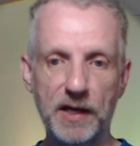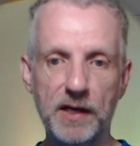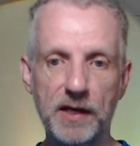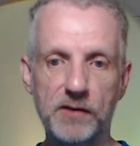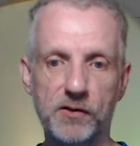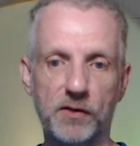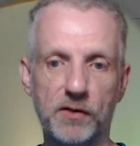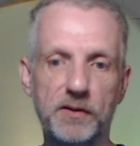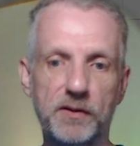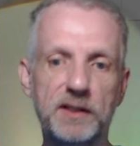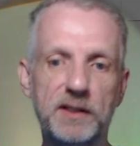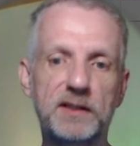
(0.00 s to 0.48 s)

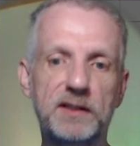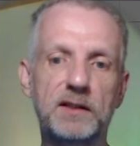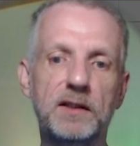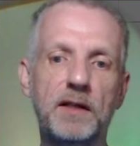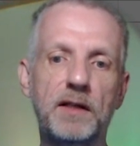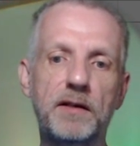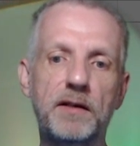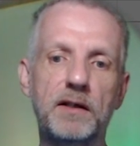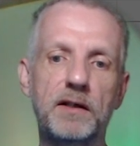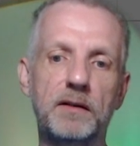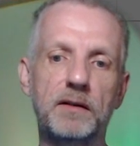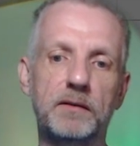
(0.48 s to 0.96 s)
So this is
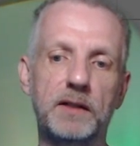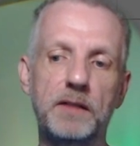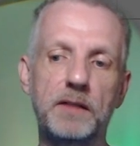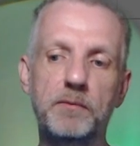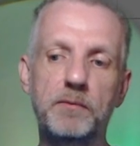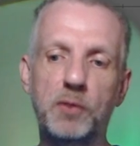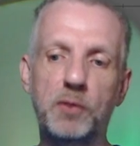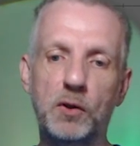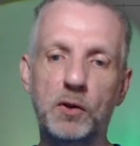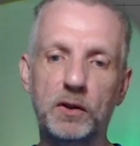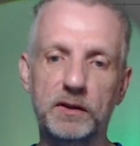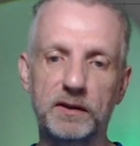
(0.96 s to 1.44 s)
another
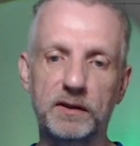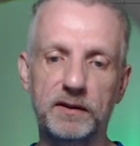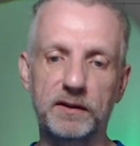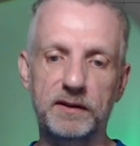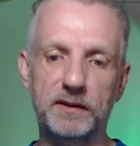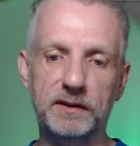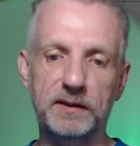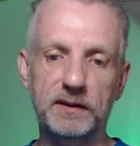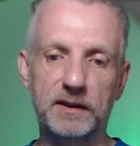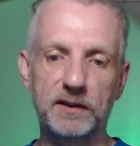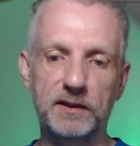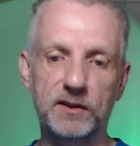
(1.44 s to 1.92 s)

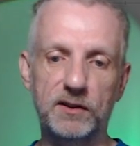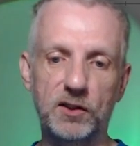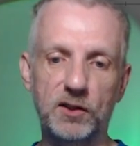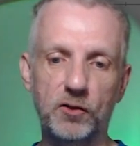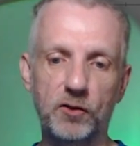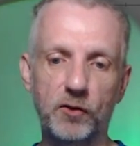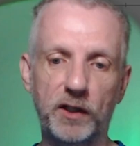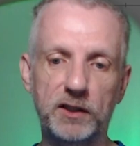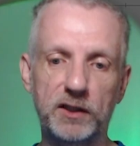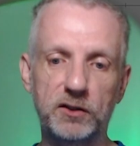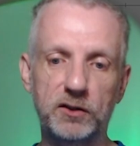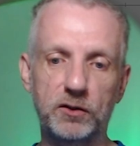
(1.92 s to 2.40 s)
important
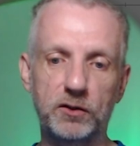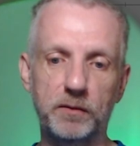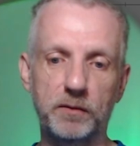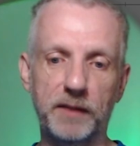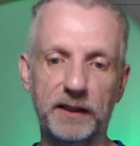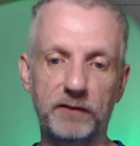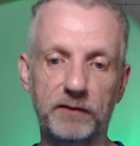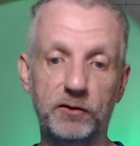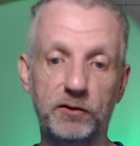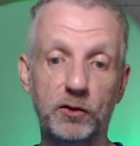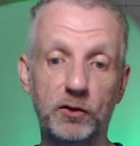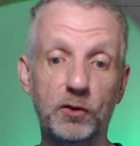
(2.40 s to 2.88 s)
consideration to
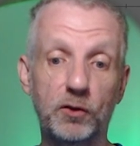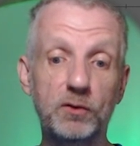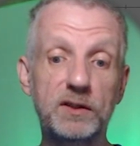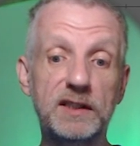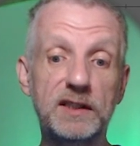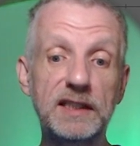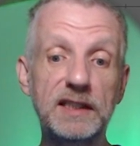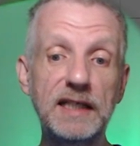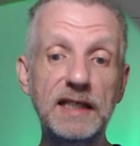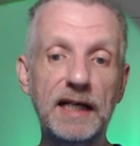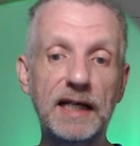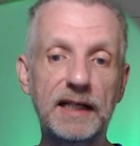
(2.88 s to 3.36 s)
make. If you don't
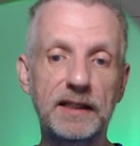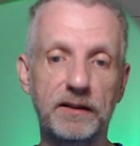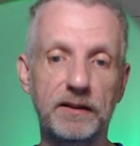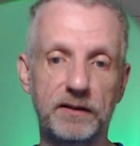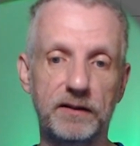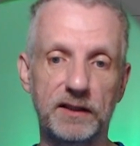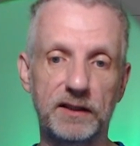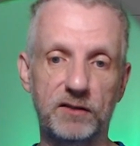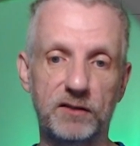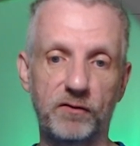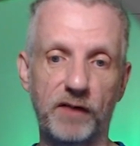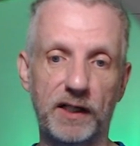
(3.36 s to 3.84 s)
see any of
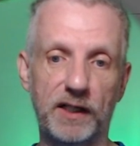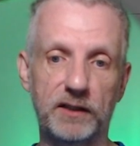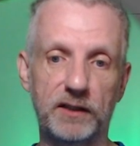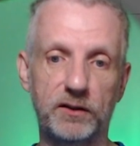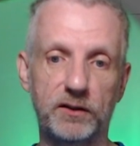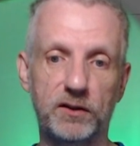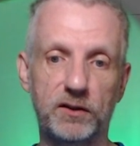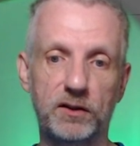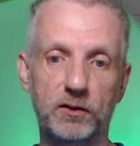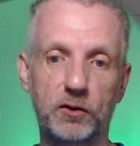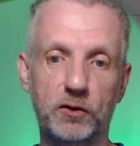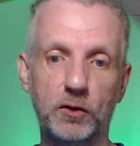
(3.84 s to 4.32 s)
these
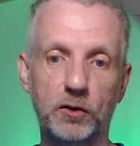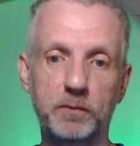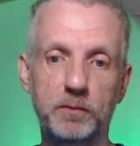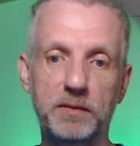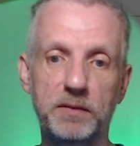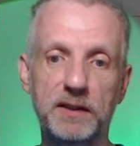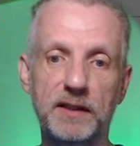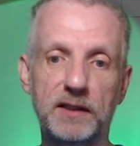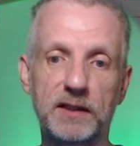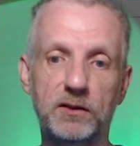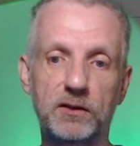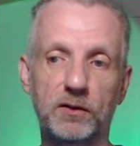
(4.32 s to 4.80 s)
values, it could
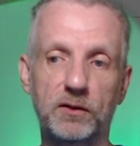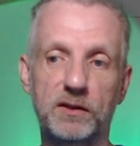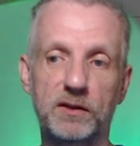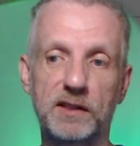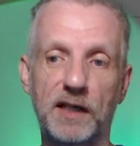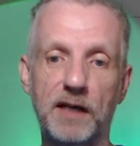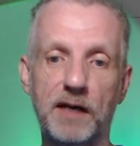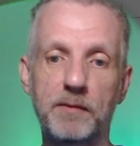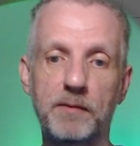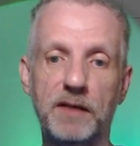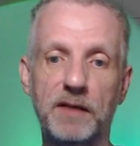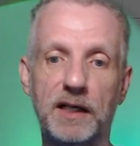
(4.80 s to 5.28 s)
be that your
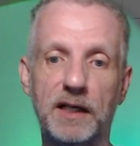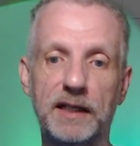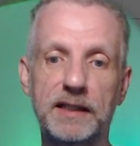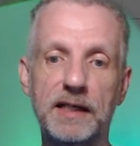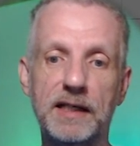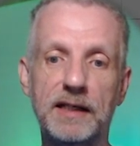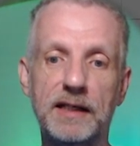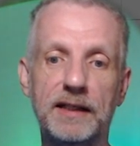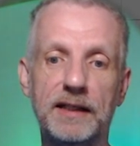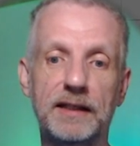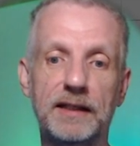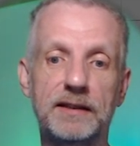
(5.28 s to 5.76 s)
timeline
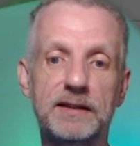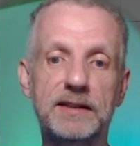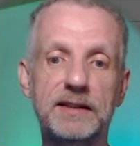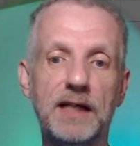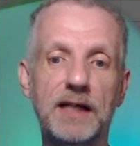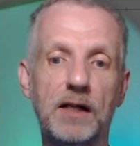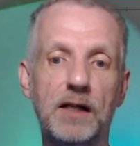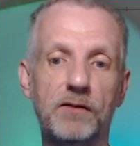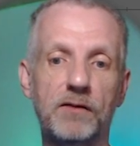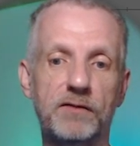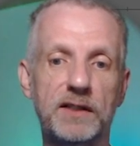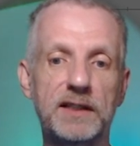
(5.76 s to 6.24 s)

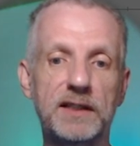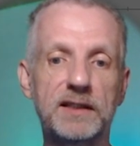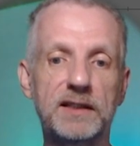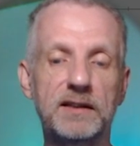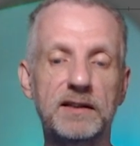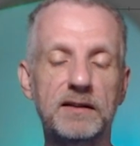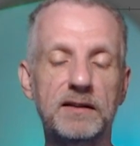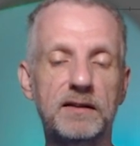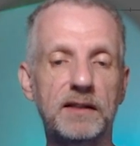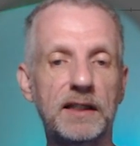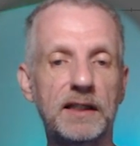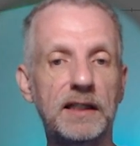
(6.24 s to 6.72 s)
itself
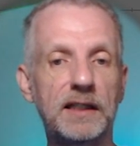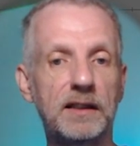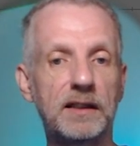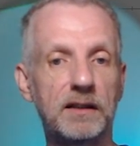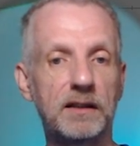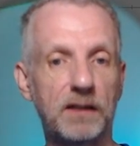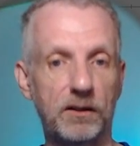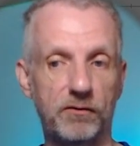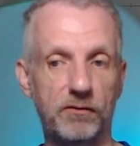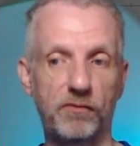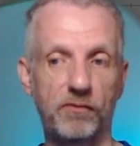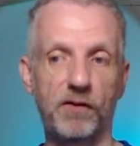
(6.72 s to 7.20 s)
isn't
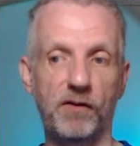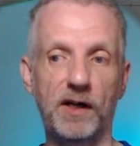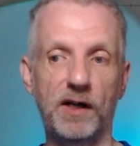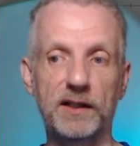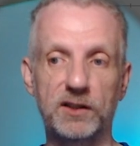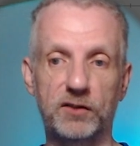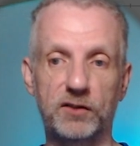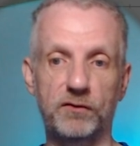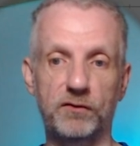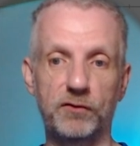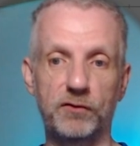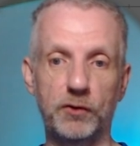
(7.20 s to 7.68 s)
in
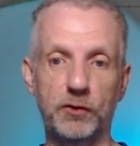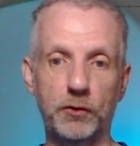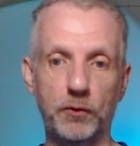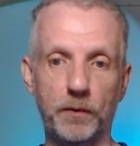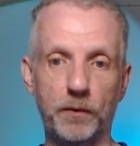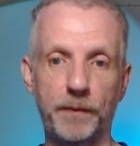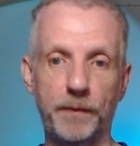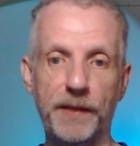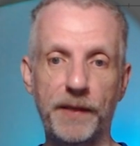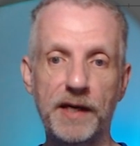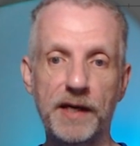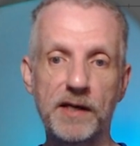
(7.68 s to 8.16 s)
advanced
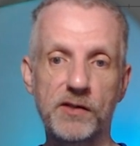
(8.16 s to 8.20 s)
view.